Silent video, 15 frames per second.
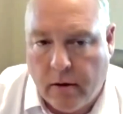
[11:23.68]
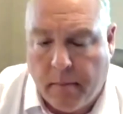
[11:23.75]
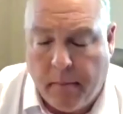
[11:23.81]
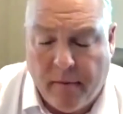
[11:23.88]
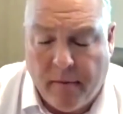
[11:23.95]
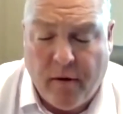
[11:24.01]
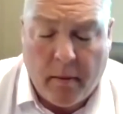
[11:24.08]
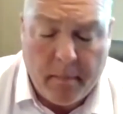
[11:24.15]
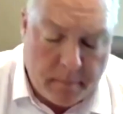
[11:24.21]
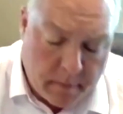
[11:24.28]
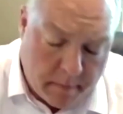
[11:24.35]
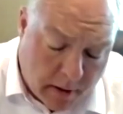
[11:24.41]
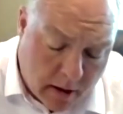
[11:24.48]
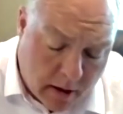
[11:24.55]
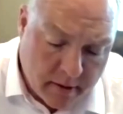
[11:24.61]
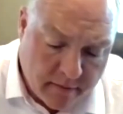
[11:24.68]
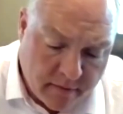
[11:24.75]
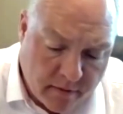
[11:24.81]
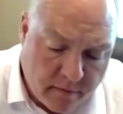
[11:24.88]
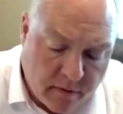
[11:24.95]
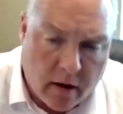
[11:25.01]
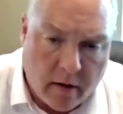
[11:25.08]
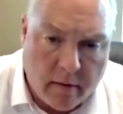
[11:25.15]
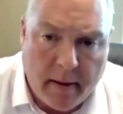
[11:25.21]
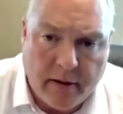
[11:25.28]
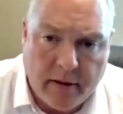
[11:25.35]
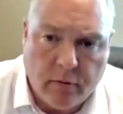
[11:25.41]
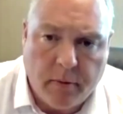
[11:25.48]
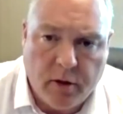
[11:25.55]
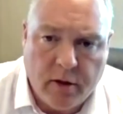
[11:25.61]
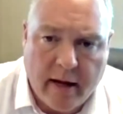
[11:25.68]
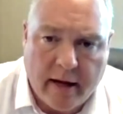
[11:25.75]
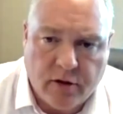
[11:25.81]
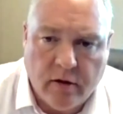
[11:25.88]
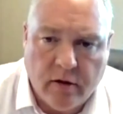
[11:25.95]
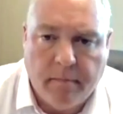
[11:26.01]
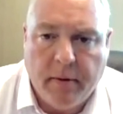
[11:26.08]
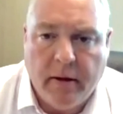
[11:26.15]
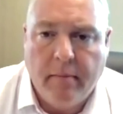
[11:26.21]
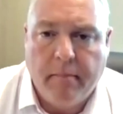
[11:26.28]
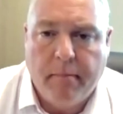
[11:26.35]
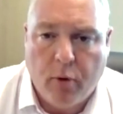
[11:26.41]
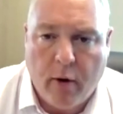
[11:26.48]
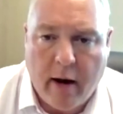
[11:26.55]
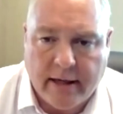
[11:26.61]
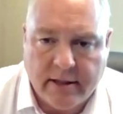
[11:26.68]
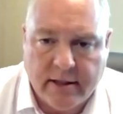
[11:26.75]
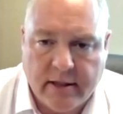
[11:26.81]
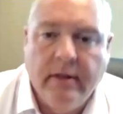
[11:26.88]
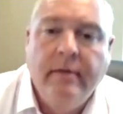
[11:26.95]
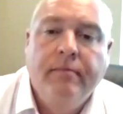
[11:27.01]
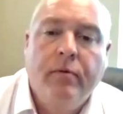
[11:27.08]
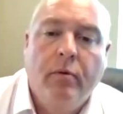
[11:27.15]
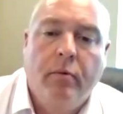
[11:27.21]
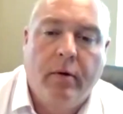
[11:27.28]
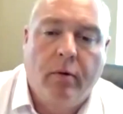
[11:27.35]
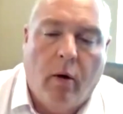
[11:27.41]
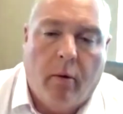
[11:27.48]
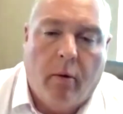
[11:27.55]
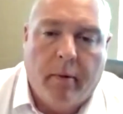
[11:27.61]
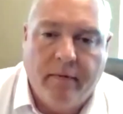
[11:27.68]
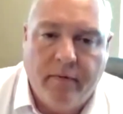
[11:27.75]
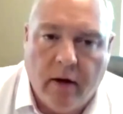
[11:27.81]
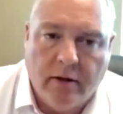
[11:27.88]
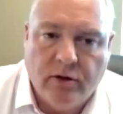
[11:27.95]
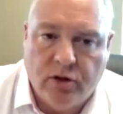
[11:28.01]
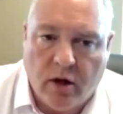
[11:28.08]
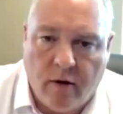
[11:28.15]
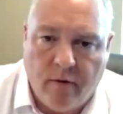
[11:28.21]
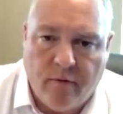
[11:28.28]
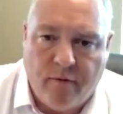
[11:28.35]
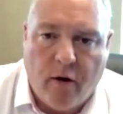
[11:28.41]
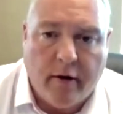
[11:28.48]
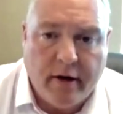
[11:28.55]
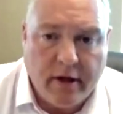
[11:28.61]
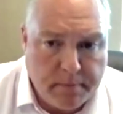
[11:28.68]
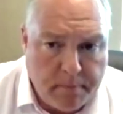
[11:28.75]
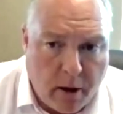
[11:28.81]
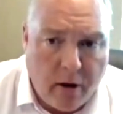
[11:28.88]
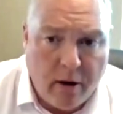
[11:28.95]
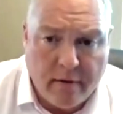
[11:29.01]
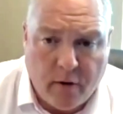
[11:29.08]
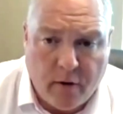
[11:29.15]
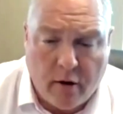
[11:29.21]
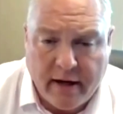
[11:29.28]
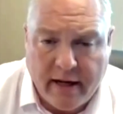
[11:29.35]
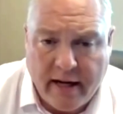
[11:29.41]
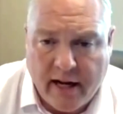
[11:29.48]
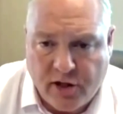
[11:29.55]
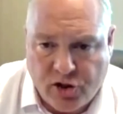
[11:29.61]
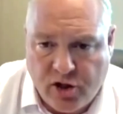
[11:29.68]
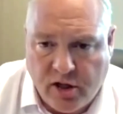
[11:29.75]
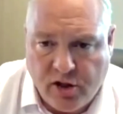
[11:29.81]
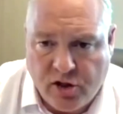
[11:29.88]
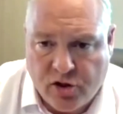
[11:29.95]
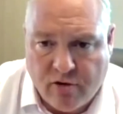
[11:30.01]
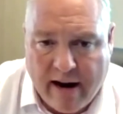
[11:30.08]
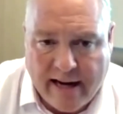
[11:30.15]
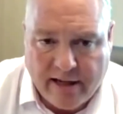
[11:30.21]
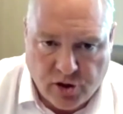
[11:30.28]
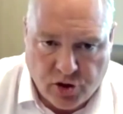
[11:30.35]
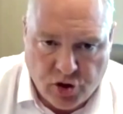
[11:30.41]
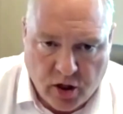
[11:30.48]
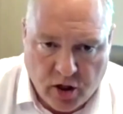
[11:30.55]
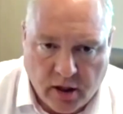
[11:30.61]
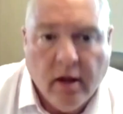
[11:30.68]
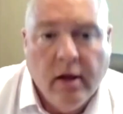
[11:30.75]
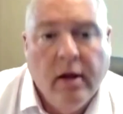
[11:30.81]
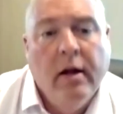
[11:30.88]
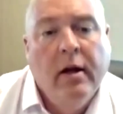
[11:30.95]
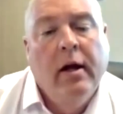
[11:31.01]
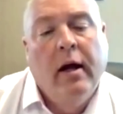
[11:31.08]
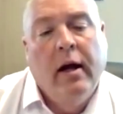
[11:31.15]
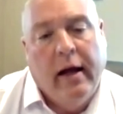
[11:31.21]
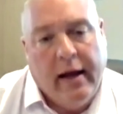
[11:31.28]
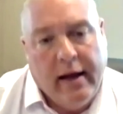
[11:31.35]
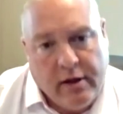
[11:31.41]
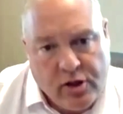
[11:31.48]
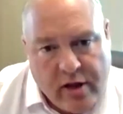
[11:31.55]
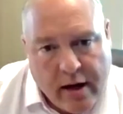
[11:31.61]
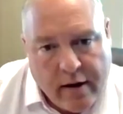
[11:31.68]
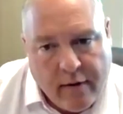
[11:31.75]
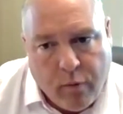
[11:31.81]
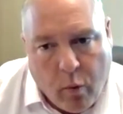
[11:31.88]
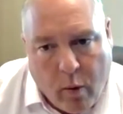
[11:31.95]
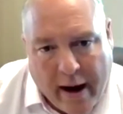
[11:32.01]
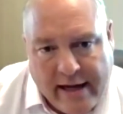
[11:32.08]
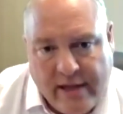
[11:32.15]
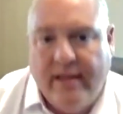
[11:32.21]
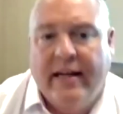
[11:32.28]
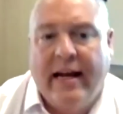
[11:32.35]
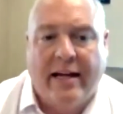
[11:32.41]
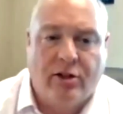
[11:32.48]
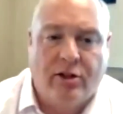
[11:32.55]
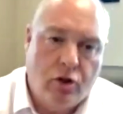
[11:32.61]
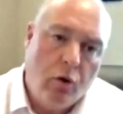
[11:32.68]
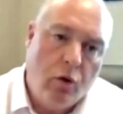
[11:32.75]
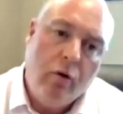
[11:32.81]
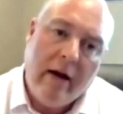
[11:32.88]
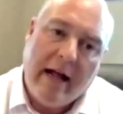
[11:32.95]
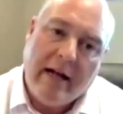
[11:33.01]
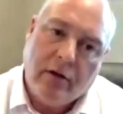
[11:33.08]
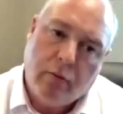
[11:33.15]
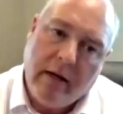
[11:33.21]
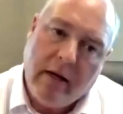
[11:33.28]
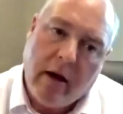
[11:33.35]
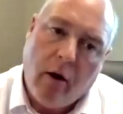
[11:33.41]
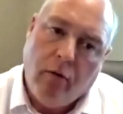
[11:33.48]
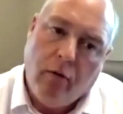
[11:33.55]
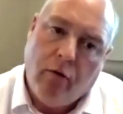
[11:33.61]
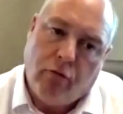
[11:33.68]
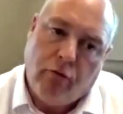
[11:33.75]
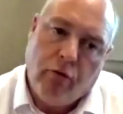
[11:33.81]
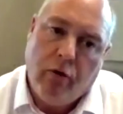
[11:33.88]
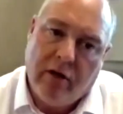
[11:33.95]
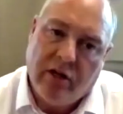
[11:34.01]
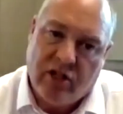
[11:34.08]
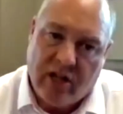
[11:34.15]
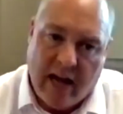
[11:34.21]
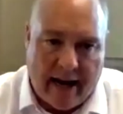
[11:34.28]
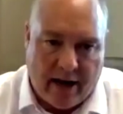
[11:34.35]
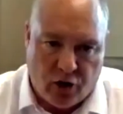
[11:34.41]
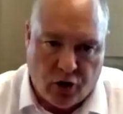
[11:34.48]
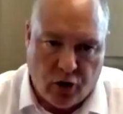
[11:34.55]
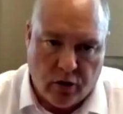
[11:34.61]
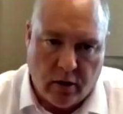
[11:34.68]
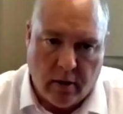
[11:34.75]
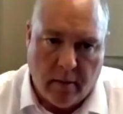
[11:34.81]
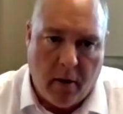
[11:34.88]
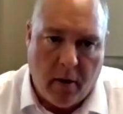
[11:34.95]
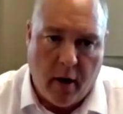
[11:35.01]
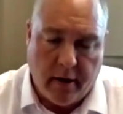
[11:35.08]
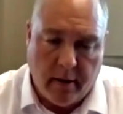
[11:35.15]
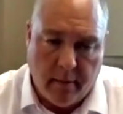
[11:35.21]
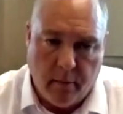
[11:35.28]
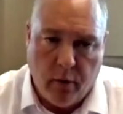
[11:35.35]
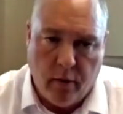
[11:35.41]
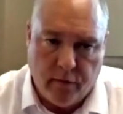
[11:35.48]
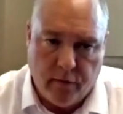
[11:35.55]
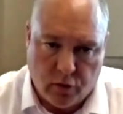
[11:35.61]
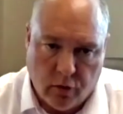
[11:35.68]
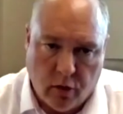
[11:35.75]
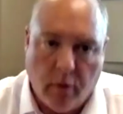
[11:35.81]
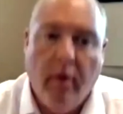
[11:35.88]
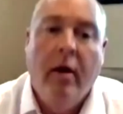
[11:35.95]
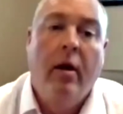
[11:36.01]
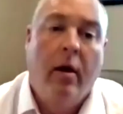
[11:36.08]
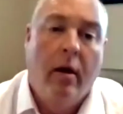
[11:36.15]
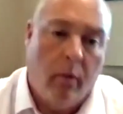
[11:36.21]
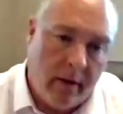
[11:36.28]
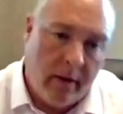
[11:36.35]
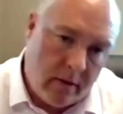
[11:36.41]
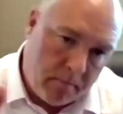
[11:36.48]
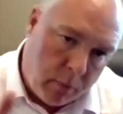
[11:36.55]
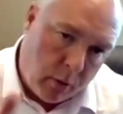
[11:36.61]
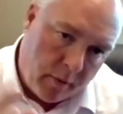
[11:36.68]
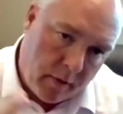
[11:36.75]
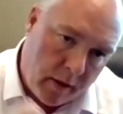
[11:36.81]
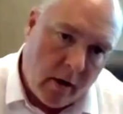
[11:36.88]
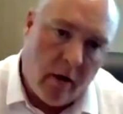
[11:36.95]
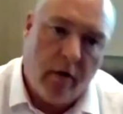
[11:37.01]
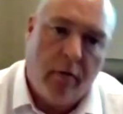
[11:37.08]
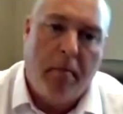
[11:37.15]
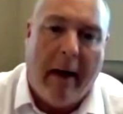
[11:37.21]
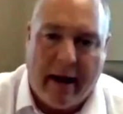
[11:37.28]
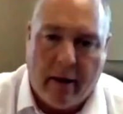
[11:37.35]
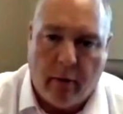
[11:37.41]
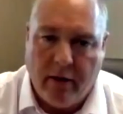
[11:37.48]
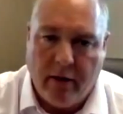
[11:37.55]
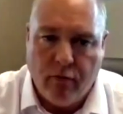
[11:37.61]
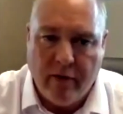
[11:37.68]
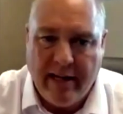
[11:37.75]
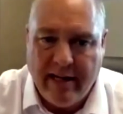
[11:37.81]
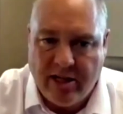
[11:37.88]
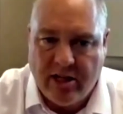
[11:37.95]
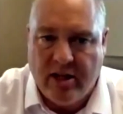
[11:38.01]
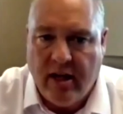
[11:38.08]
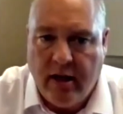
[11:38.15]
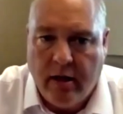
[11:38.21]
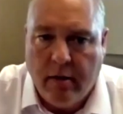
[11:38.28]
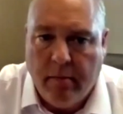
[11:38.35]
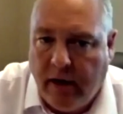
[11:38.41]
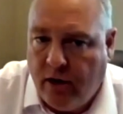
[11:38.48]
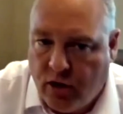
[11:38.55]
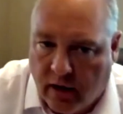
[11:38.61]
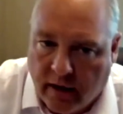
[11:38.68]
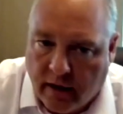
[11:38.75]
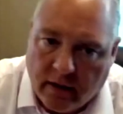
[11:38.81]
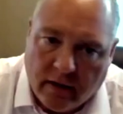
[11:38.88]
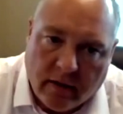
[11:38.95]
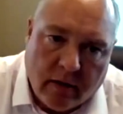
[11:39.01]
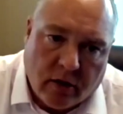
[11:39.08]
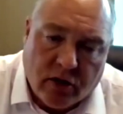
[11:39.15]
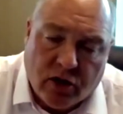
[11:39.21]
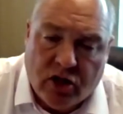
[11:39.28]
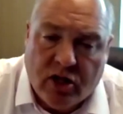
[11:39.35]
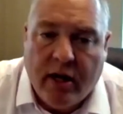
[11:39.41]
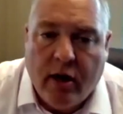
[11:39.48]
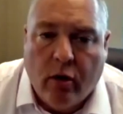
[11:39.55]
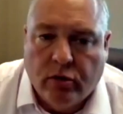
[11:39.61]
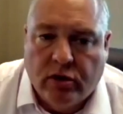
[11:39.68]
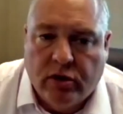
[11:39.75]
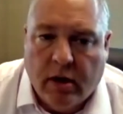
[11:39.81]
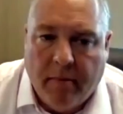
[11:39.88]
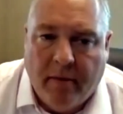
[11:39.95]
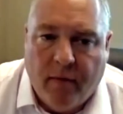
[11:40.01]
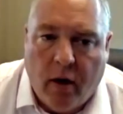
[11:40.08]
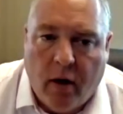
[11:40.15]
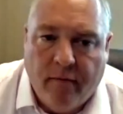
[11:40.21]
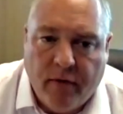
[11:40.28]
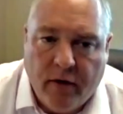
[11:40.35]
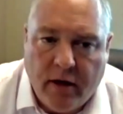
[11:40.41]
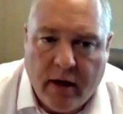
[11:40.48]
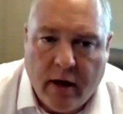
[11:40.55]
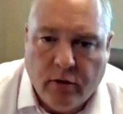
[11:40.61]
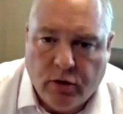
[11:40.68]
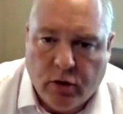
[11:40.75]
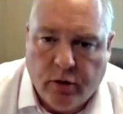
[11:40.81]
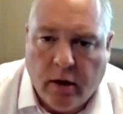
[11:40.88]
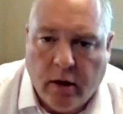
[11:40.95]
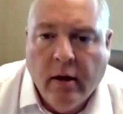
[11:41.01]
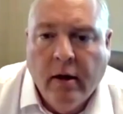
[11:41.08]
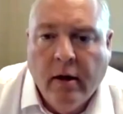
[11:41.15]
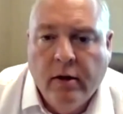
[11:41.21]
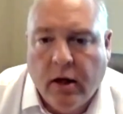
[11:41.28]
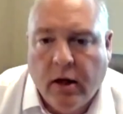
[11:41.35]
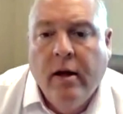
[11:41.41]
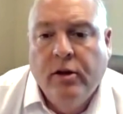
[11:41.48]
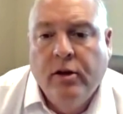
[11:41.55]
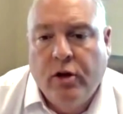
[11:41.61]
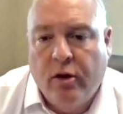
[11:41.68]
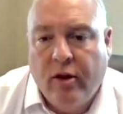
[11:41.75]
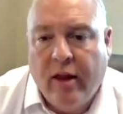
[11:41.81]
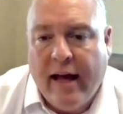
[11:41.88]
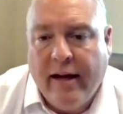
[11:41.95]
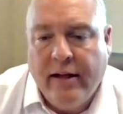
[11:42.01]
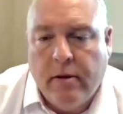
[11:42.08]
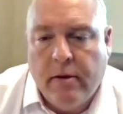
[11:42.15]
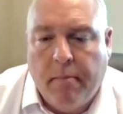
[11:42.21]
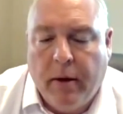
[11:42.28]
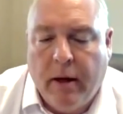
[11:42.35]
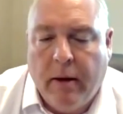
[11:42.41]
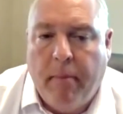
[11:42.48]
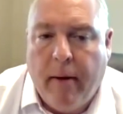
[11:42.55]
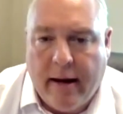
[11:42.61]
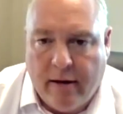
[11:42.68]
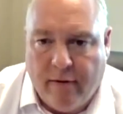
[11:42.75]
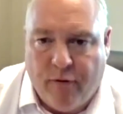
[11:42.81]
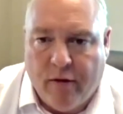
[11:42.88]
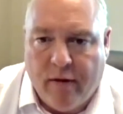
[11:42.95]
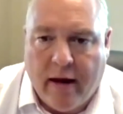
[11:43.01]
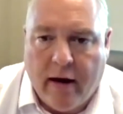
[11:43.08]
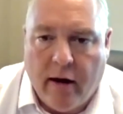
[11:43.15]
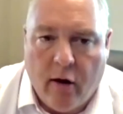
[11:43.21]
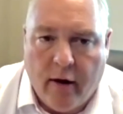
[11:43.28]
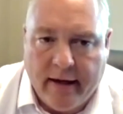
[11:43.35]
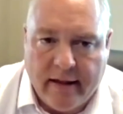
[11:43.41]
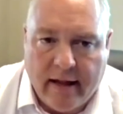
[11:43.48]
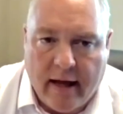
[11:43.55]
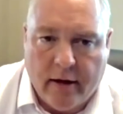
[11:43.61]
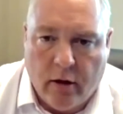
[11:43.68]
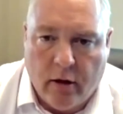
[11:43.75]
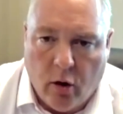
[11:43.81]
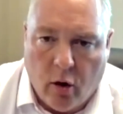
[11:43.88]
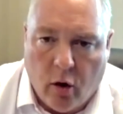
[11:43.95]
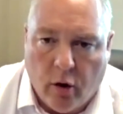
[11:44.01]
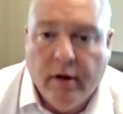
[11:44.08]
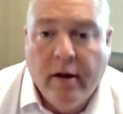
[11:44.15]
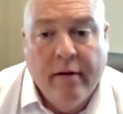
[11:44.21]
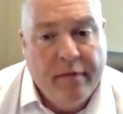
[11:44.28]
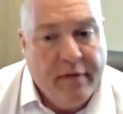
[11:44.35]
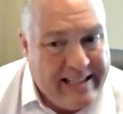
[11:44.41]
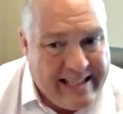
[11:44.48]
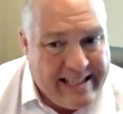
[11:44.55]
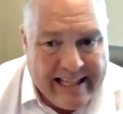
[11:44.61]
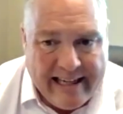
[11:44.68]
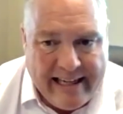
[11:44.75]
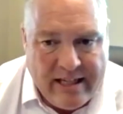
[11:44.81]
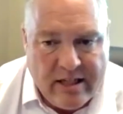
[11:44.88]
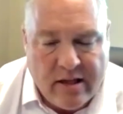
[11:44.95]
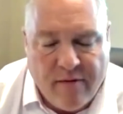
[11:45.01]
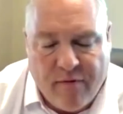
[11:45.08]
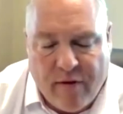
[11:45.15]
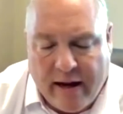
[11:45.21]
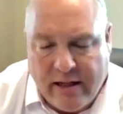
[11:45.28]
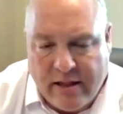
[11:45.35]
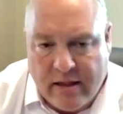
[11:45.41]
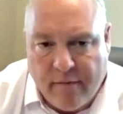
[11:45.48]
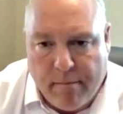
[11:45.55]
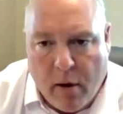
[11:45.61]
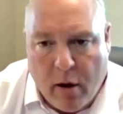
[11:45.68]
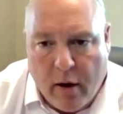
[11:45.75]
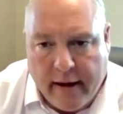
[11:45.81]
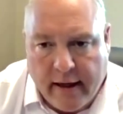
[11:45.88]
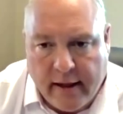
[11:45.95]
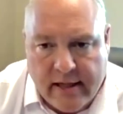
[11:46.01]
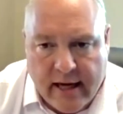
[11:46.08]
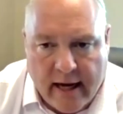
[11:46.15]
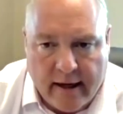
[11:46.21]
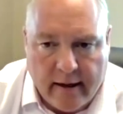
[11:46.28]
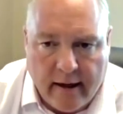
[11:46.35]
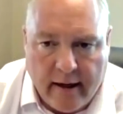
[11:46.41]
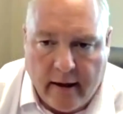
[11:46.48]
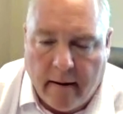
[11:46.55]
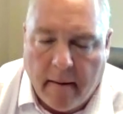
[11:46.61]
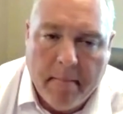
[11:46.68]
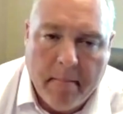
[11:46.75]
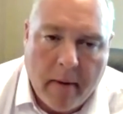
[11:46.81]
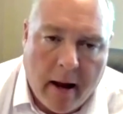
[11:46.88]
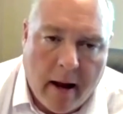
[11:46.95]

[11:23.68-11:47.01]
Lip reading: the Department of Environmental Protection have been impressed with what we've done so far. And it's part of our ESG strategy. Instead of waiting, as soon as we go through the section that the miner moves through, we put the earth back, we reseed immediately. You can see it on some of our videos on the, so that is a big benefit. They like that a lot. This is the least invasive mining technique